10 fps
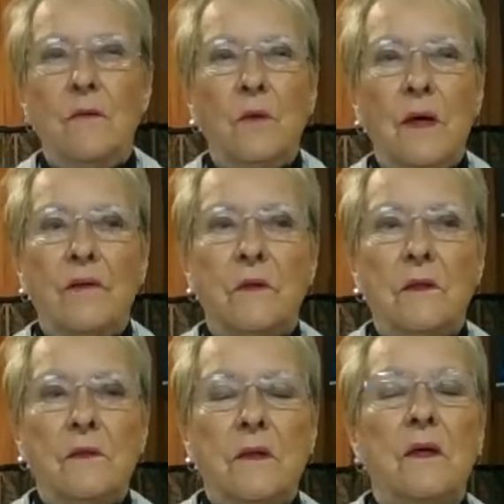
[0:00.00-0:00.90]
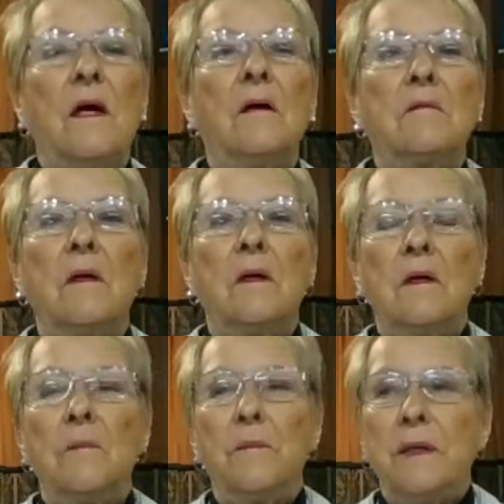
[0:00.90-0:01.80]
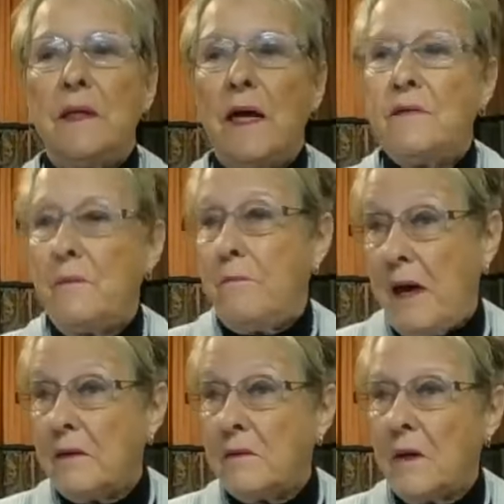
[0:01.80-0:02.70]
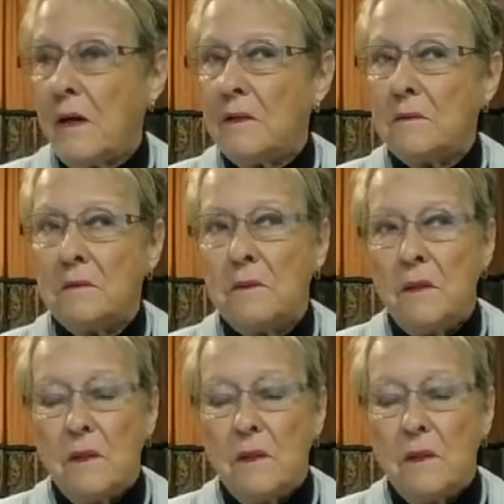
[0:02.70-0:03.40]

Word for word: And we'll have to look a, uh, a little bit at the background.